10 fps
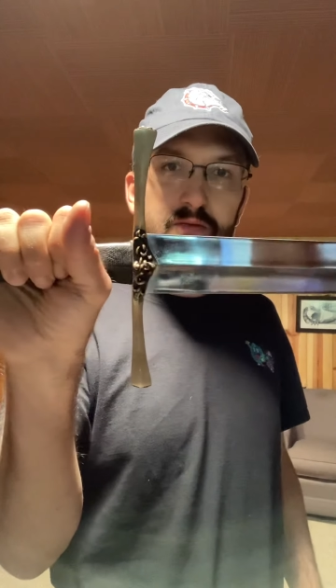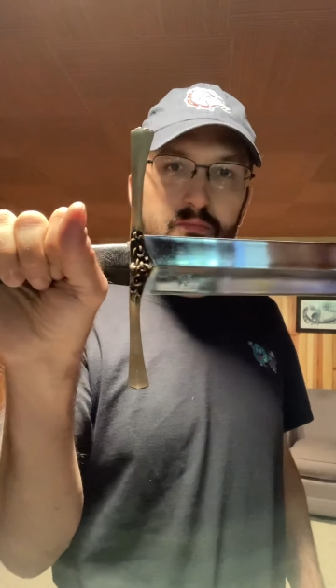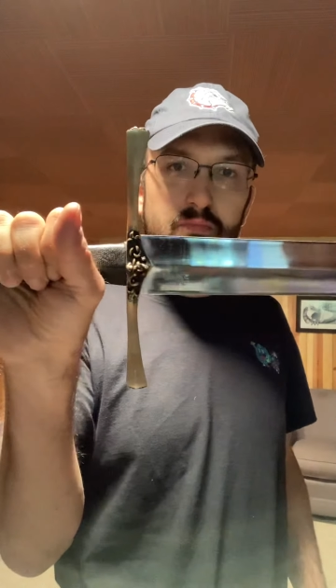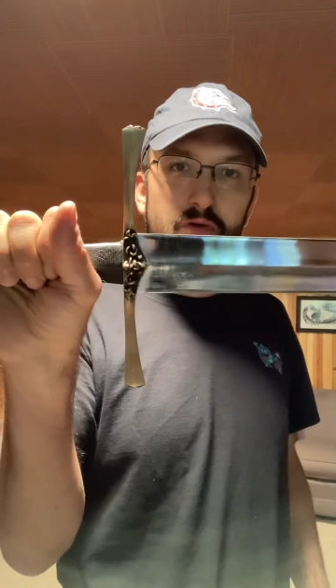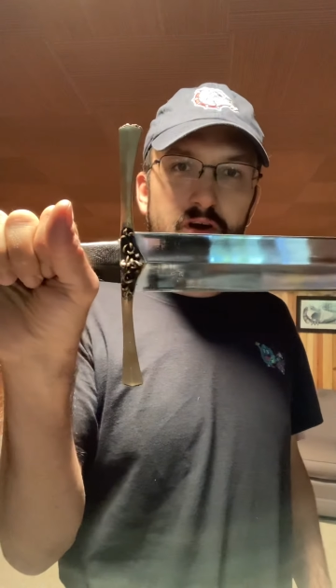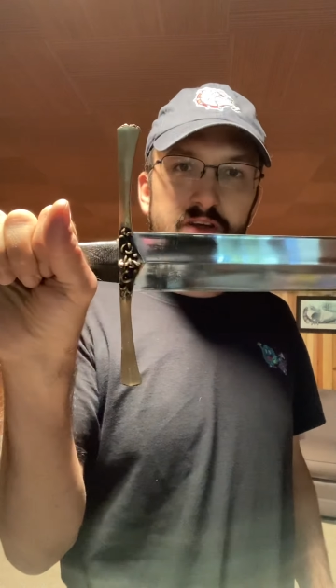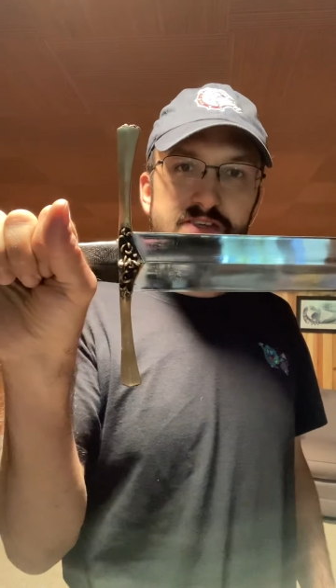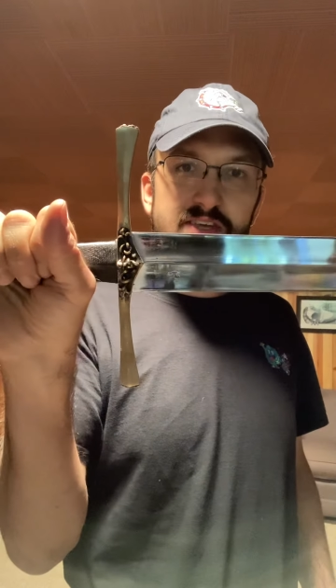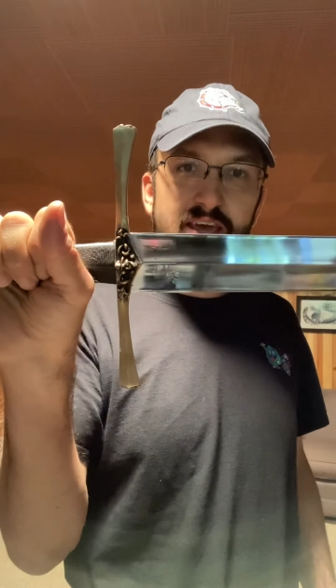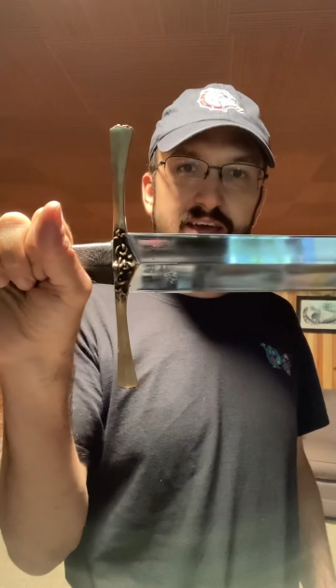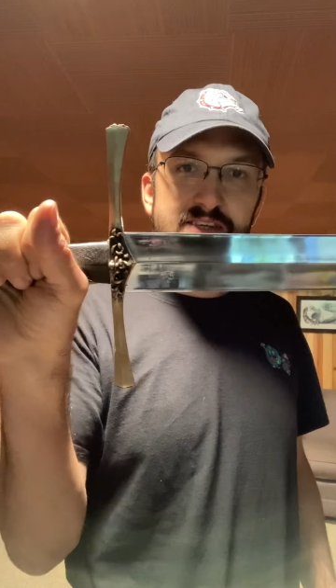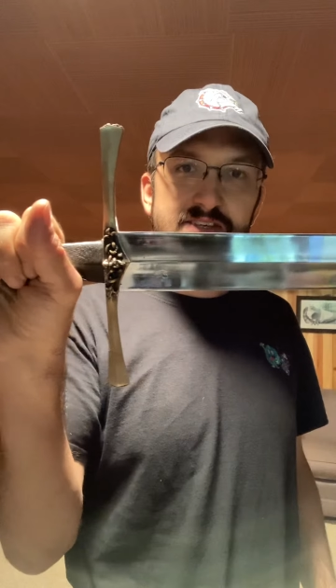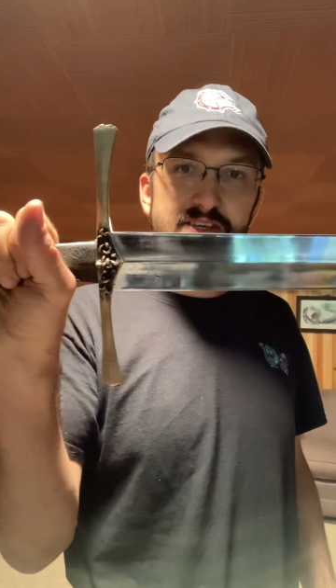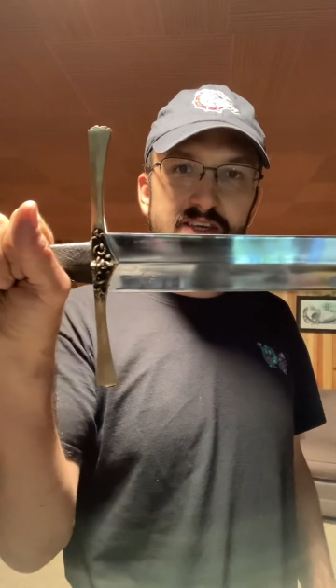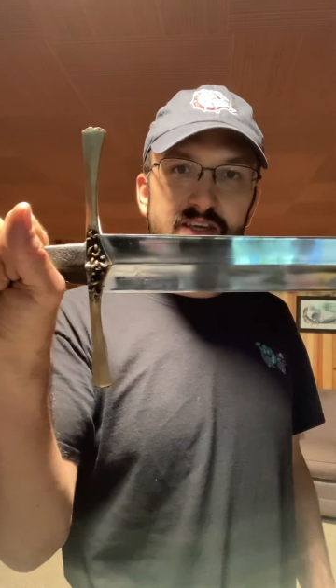Bronze
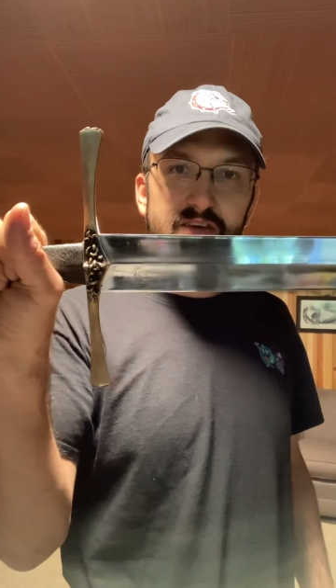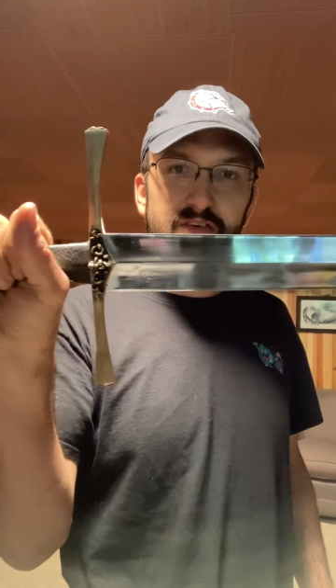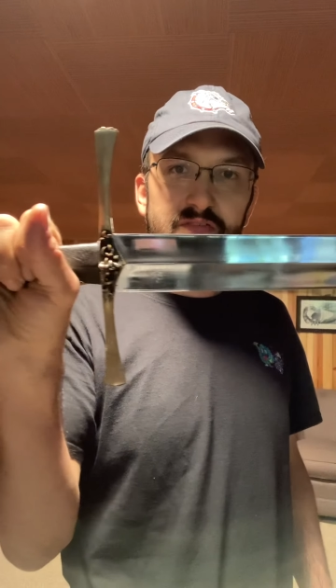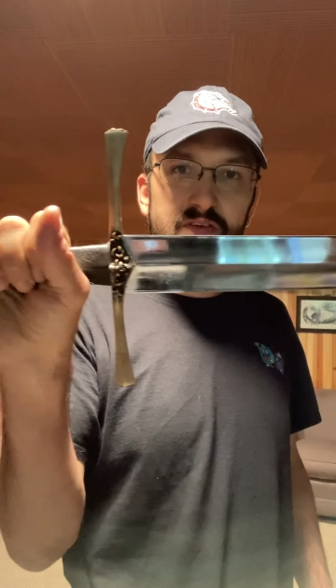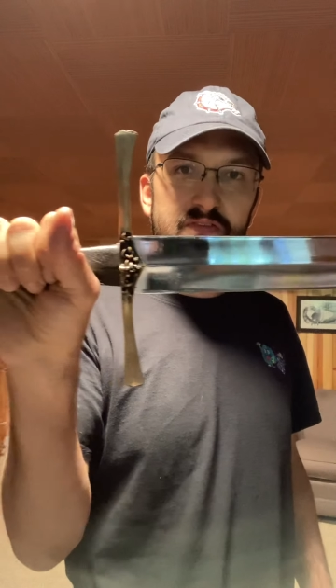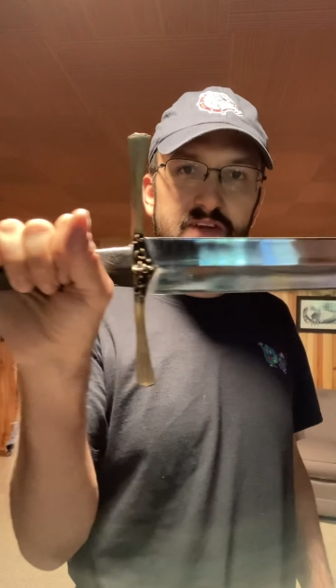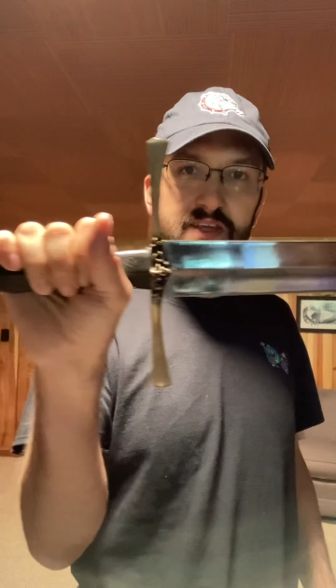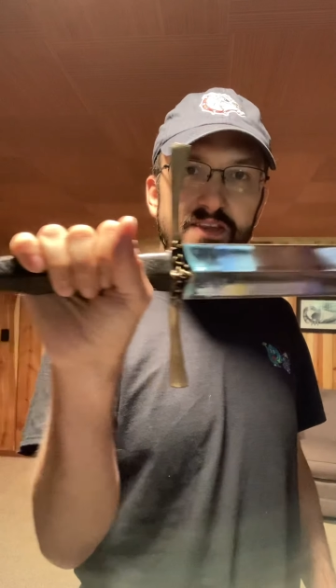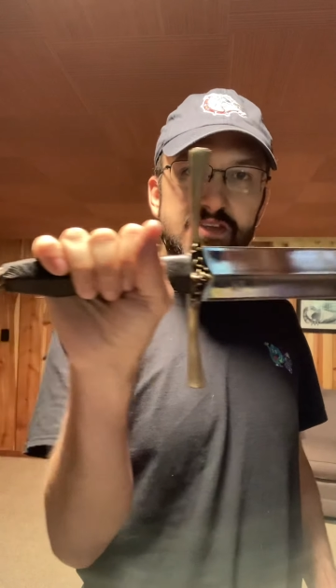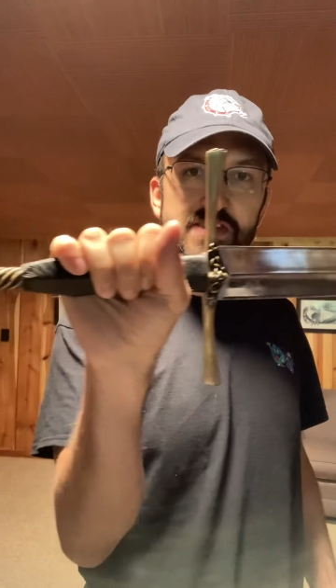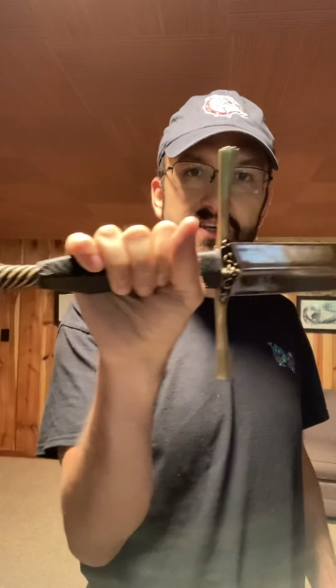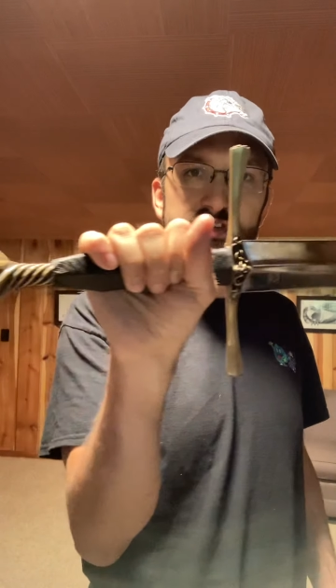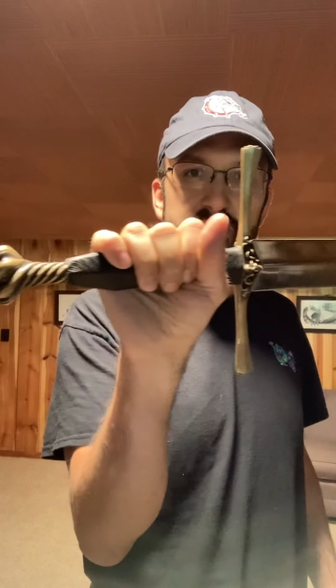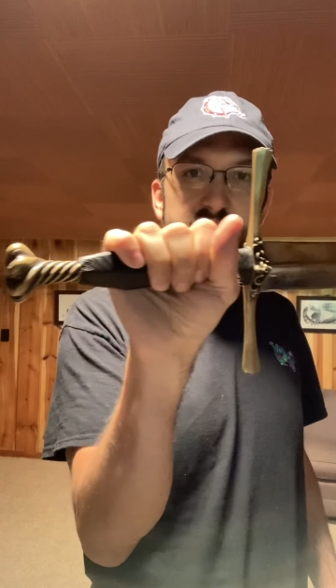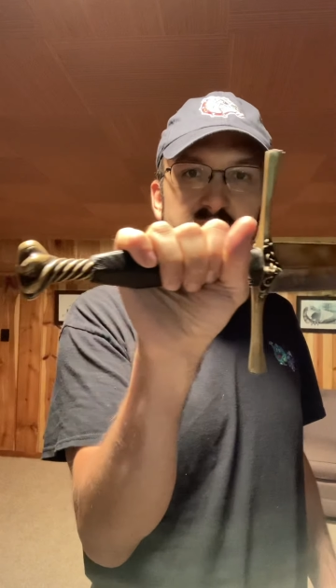casting of a 15th
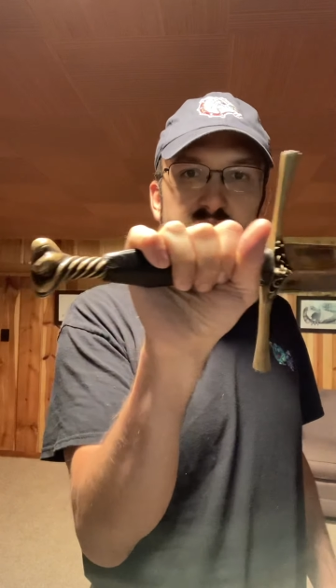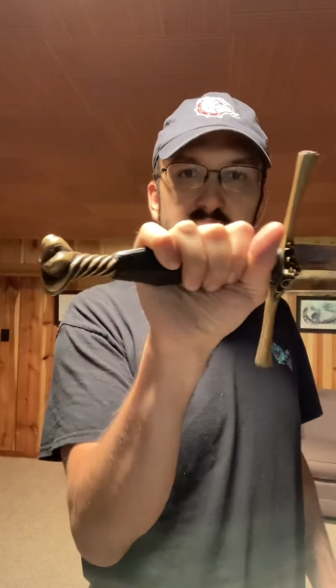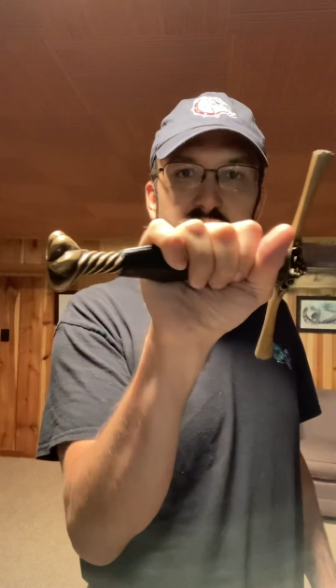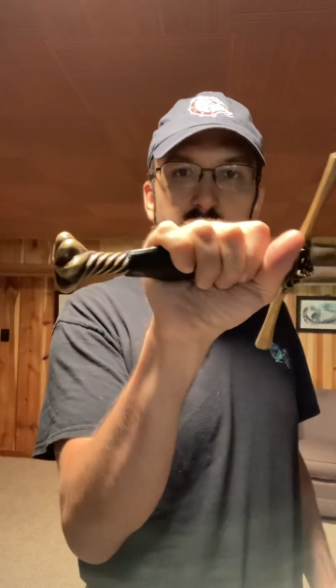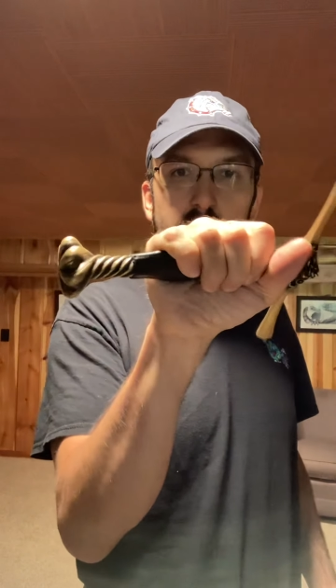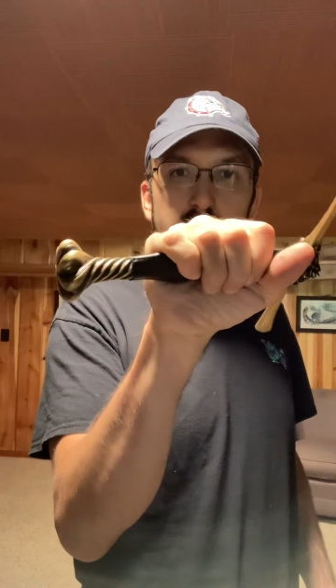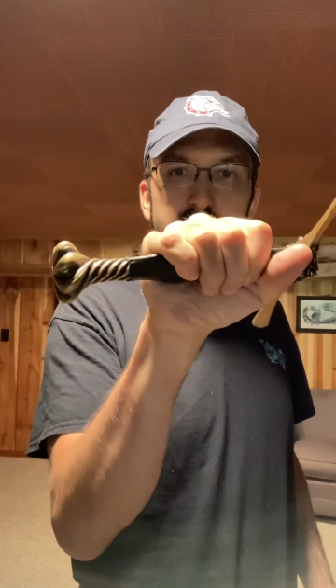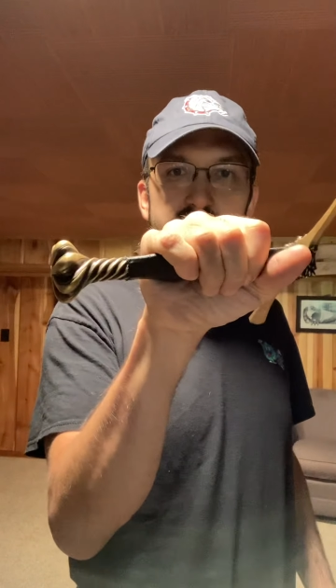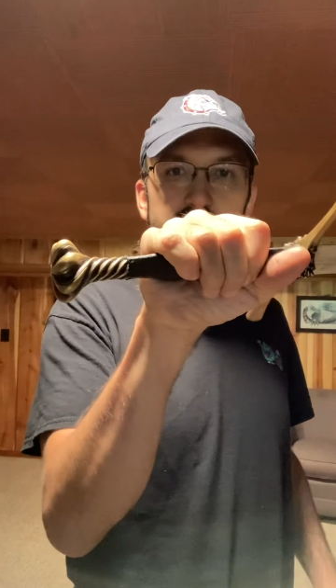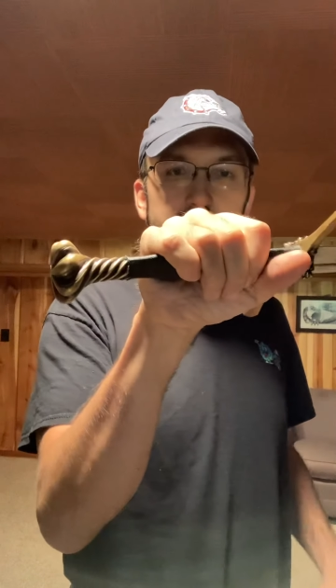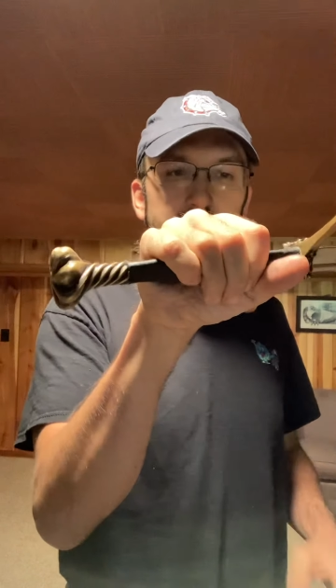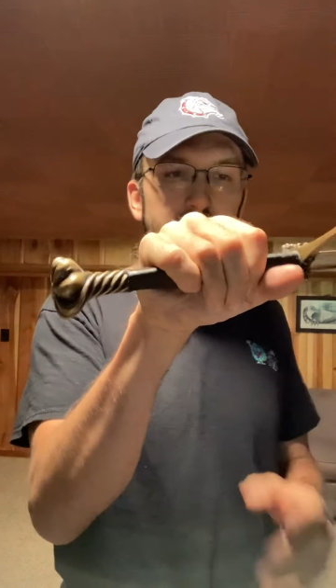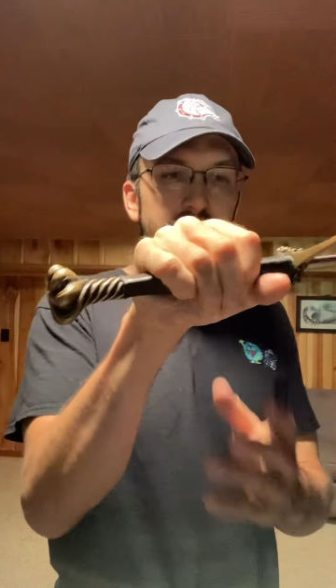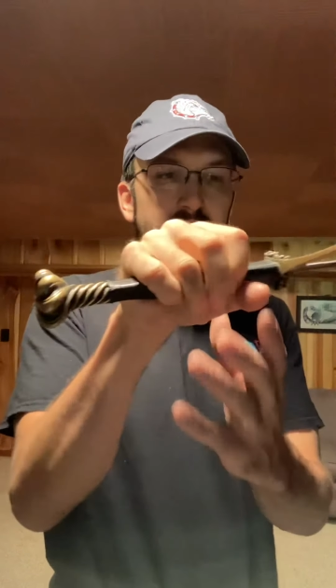century original.